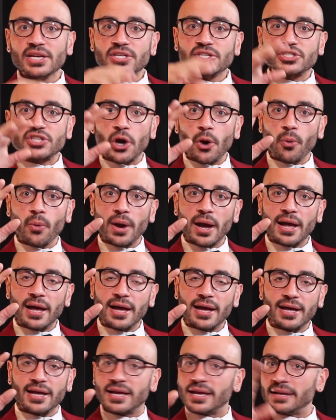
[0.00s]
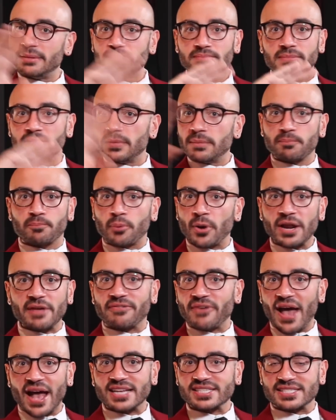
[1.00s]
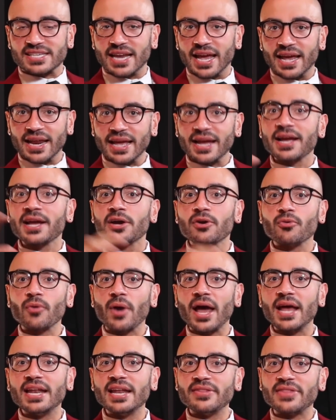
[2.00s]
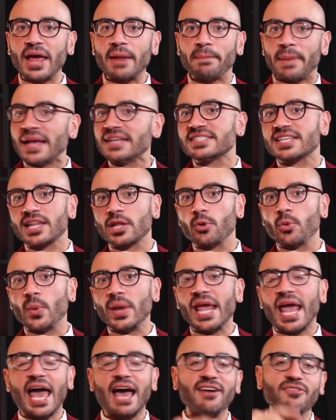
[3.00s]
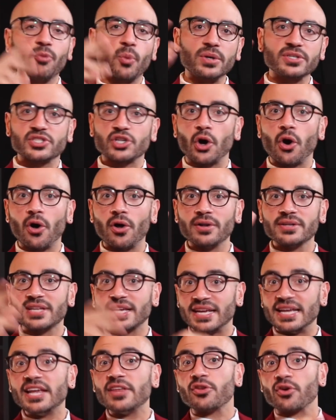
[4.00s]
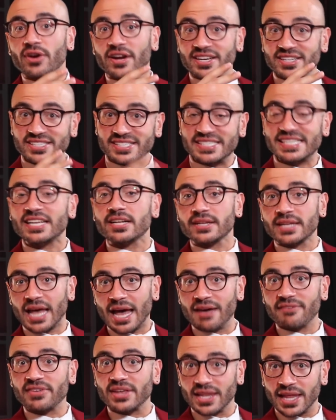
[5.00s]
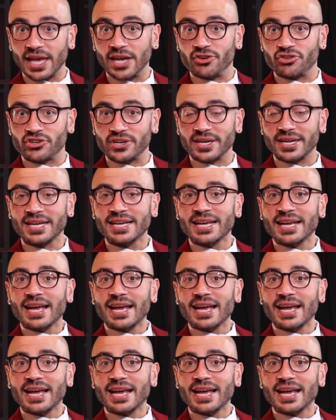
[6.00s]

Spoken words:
So, pretty fascinating, right? That basically we have what's called either concealed ovulation